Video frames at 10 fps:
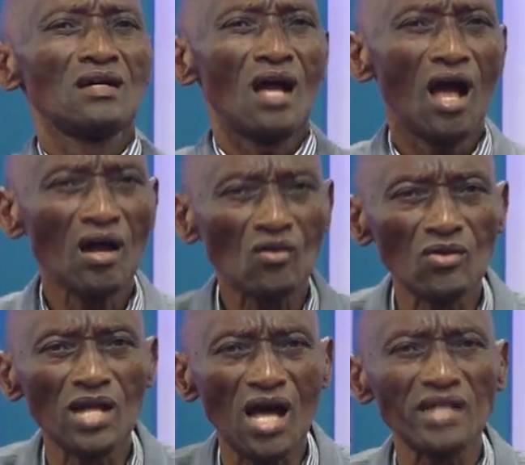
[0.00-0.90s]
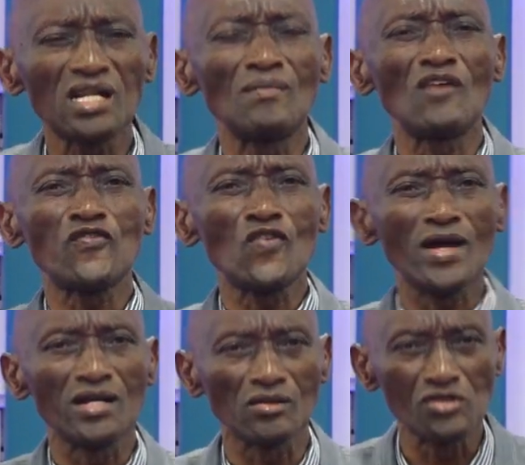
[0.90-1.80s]
Hakuna hata
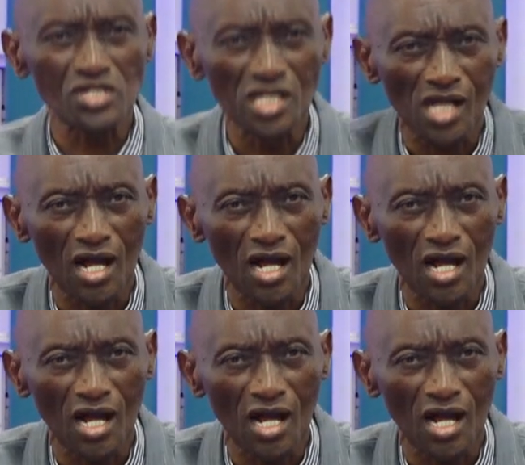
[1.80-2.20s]
mafua inakushika.